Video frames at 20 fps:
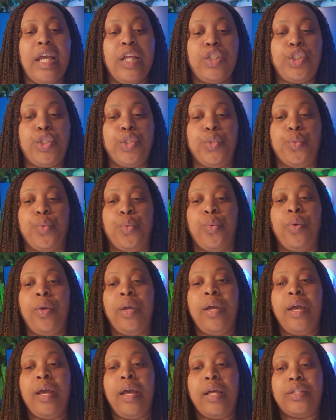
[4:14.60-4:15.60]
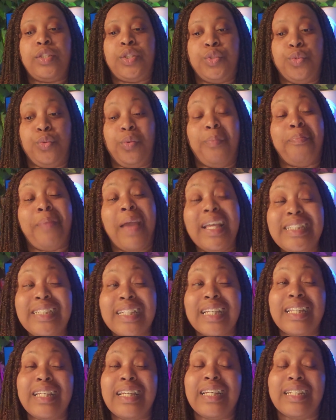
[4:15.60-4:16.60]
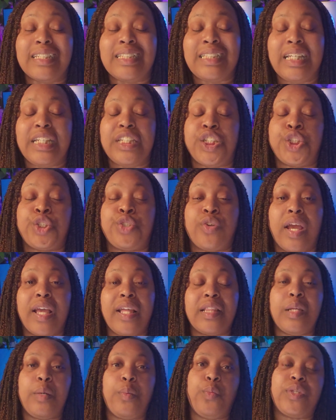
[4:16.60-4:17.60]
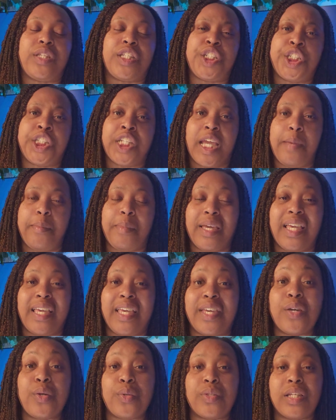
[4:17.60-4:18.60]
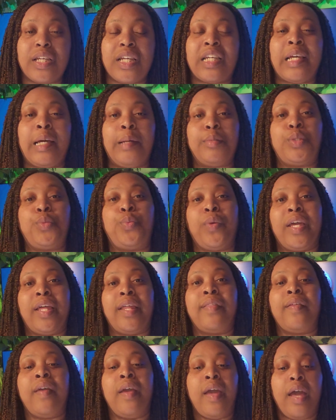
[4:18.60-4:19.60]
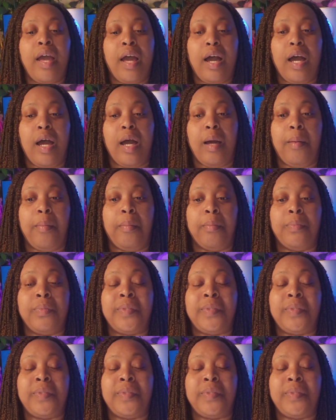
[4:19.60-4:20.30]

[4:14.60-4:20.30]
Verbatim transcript: to to basically, in a sense, strike them with the shame and guilt it comes with um,